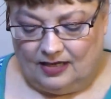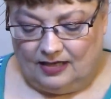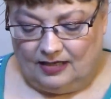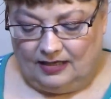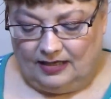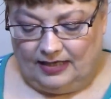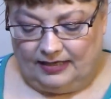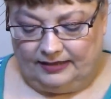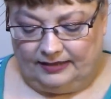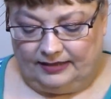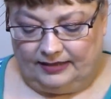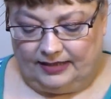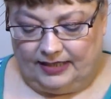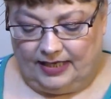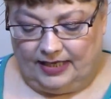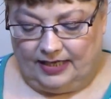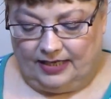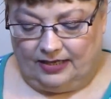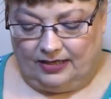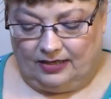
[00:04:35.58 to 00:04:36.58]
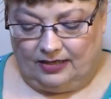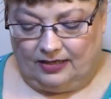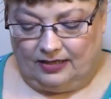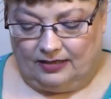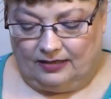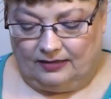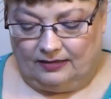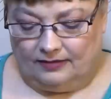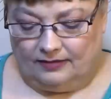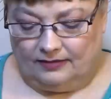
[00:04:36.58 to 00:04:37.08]
Let's see here.
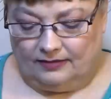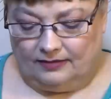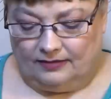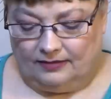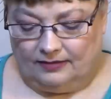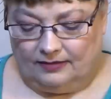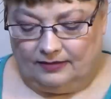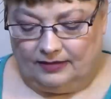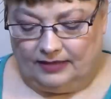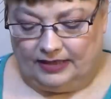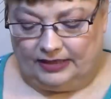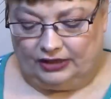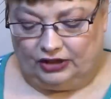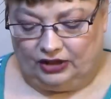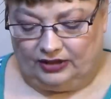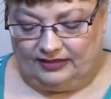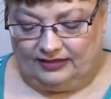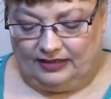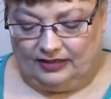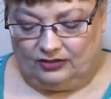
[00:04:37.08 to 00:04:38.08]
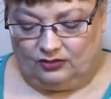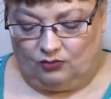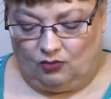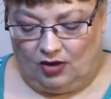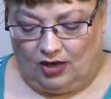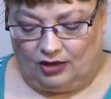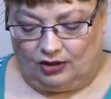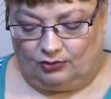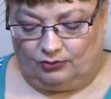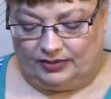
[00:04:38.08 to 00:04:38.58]
It just says
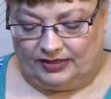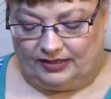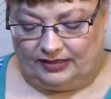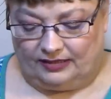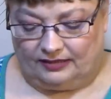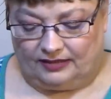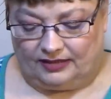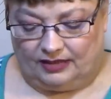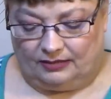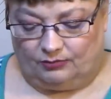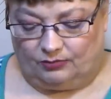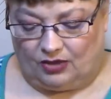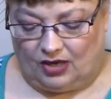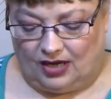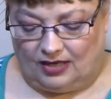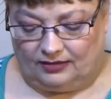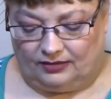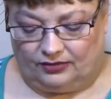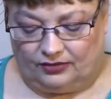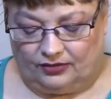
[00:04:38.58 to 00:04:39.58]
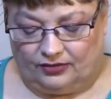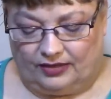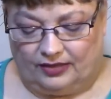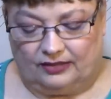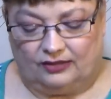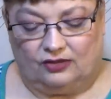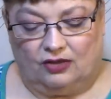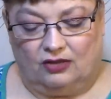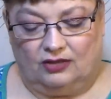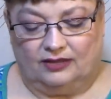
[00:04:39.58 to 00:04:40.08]
water-resistant bronzer.
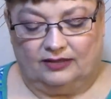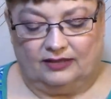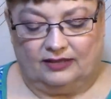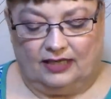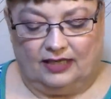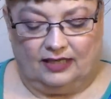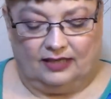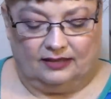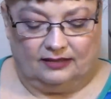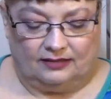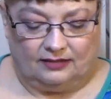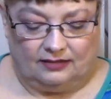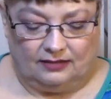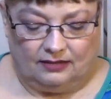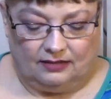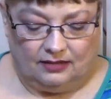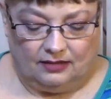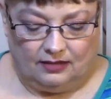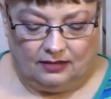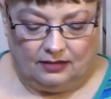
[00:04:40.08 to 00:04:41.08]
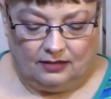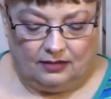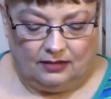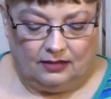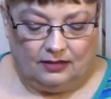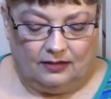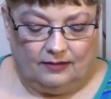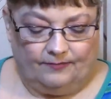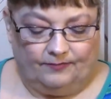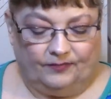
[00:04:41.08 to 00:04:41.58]
That's all it says.
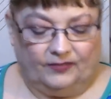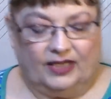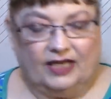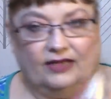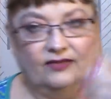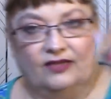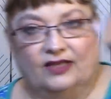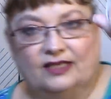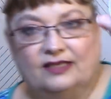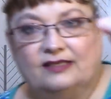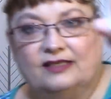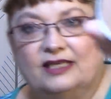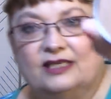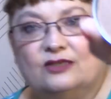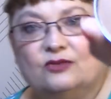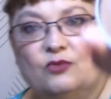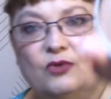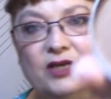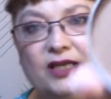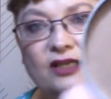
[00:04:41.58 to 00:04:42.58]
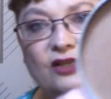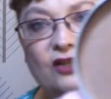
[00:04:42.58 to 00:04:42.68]
And this is what it